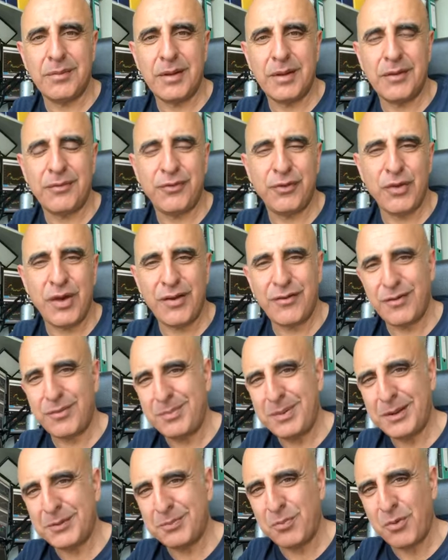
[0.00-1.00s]
if you have a
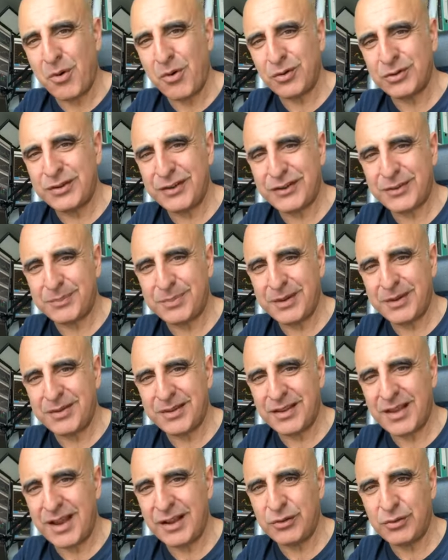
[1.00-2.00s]
bit more discipline than
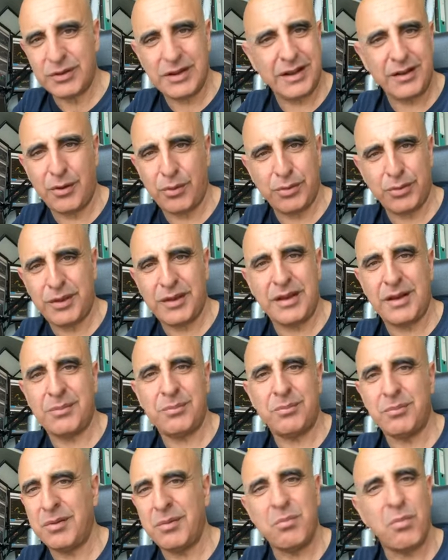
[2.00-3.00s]
I do, and I don't think
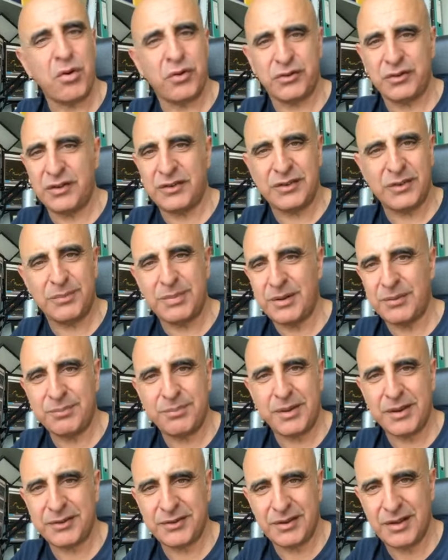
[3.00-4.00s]
I'm the most disciplined
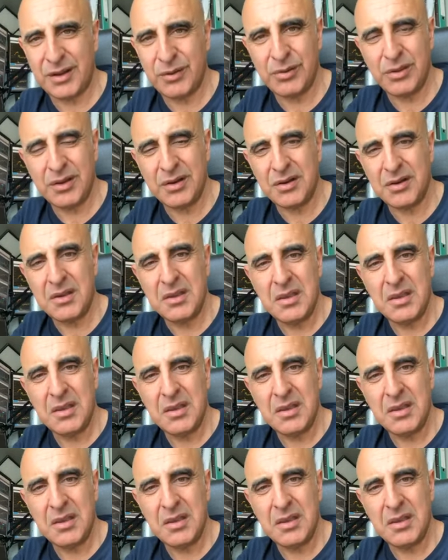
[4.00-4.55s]
person out there,